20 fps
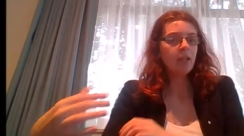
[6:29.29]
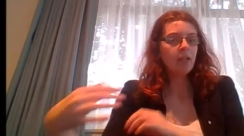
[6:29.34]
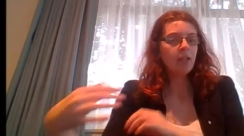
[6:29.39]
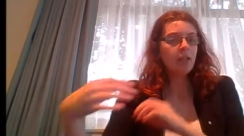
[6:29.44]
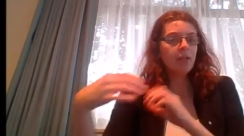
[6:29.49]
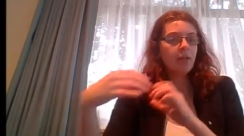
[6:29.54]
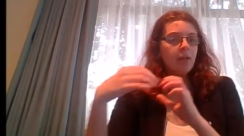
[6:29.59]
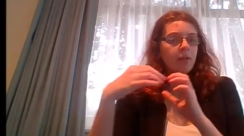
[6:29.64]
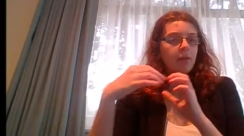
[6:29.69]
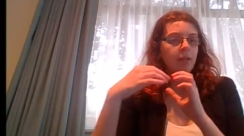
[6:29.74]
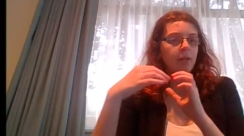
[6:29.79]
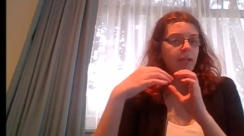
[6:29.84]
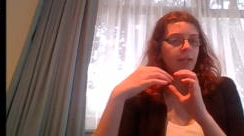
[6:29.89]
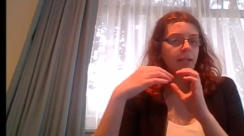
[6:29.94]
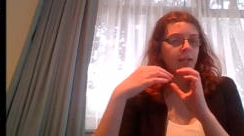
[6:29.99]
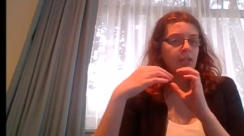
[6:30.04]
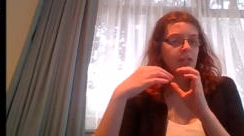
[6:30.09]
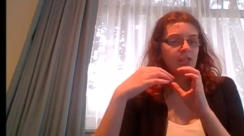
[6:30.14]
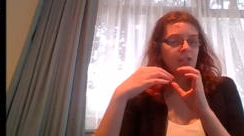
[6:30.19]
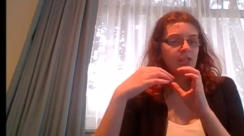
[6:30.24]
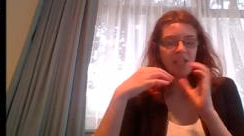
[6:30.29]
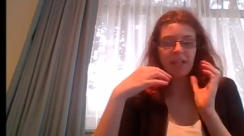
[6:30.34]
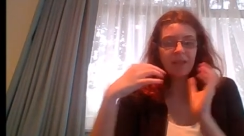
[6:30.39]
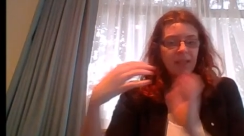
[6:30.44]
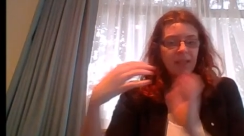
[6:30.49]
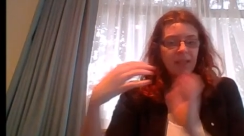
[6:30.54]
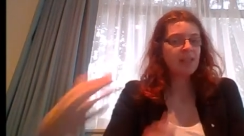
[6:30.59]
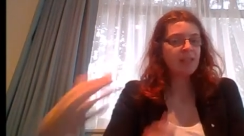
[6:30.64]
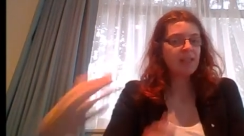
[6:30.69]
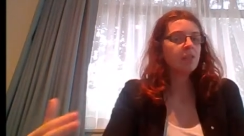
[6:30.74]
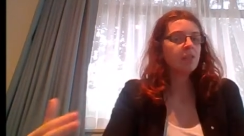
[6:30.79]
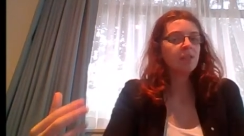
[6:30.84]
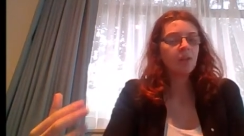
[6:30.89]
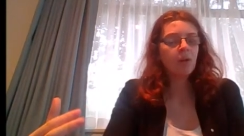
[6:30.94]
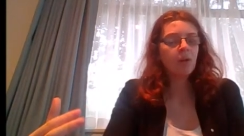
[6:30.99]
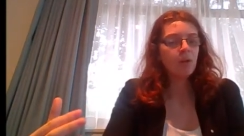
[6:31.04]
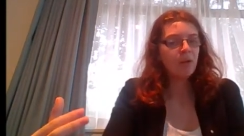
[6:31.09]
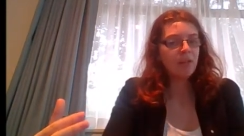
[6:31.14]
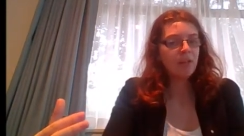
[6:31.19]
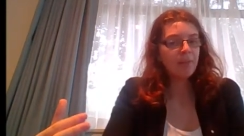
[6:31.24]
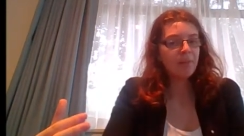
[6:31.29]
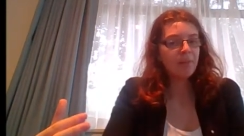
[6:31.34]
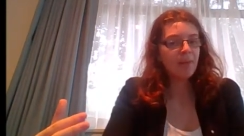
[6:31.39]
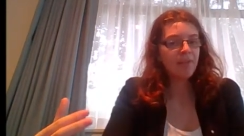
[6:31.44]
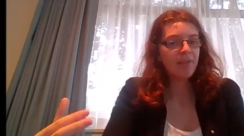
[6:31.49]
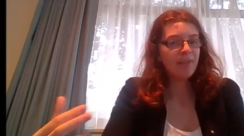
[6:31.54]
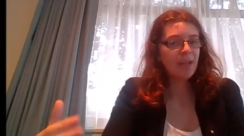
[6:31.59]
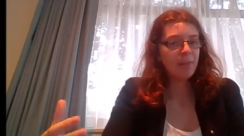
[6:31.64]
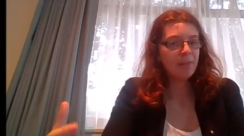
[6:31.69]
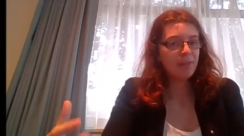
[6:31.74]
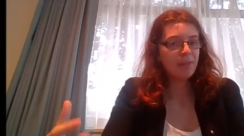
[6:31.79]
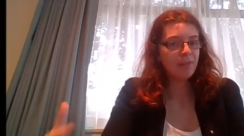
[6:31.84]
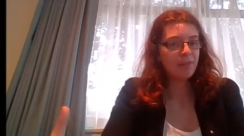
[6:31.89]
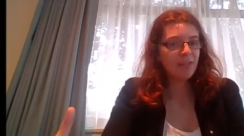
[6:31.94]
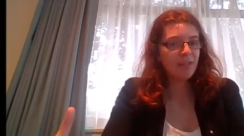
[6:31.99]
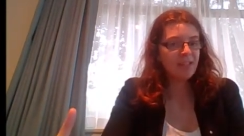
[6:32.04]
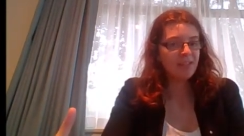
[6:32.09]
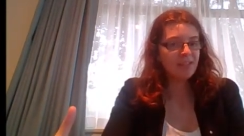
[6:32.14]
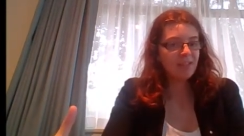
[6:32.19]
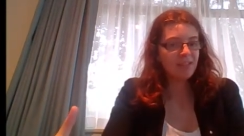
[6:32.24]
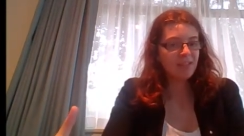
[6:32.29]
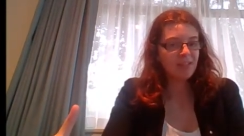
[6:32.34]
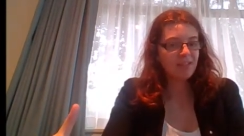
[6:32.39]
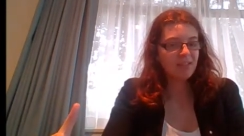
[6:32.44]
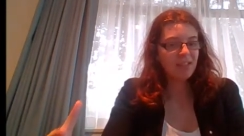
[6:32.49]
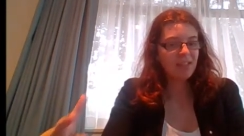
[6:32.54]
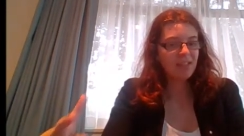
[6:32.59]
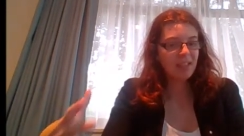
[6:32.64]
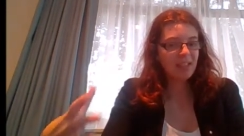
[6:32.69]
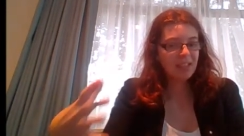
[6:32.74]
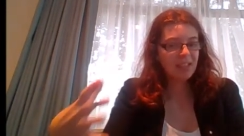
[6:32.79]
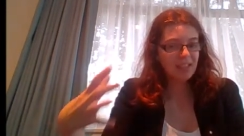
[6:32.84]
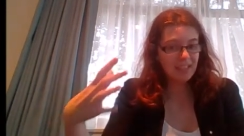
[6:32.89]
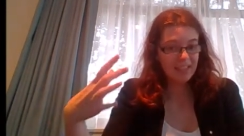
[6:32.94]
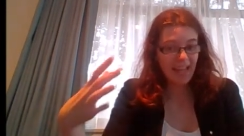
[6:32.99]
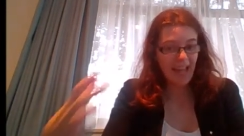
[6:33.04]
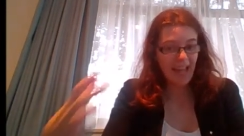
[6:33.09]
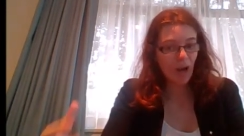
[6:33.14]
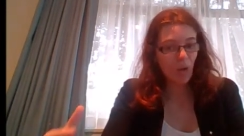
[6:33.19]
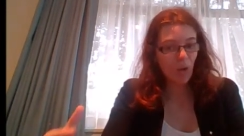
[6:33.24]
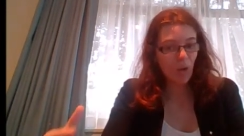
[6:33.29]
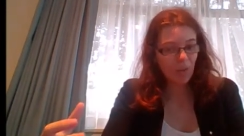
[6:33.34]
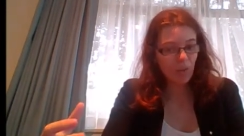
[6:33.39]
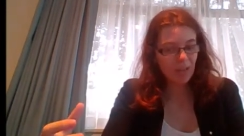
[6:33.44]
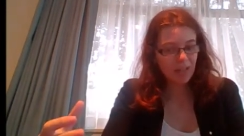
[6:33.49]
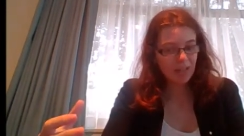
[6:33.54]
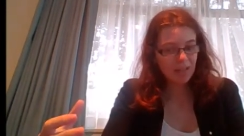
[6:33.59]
You know, seeing the guilt on my family's faces now